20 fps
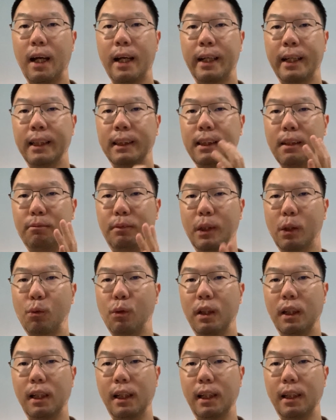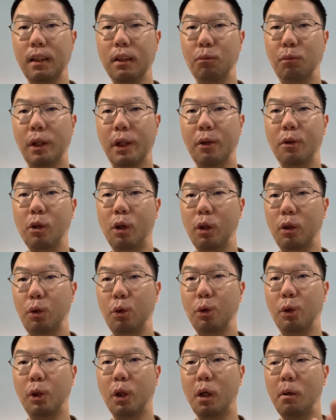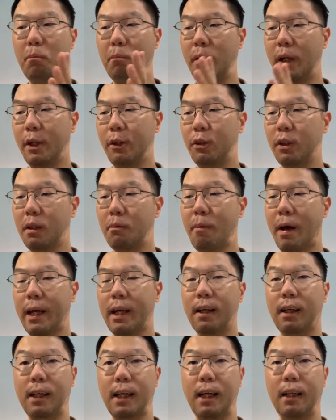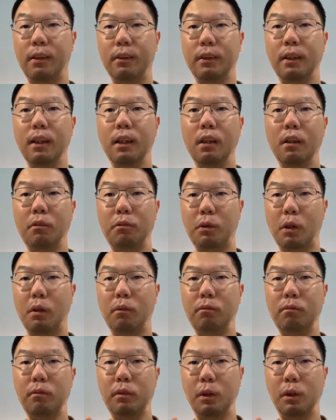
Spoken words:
And then subsequently withdraw to your Malaysian bank account from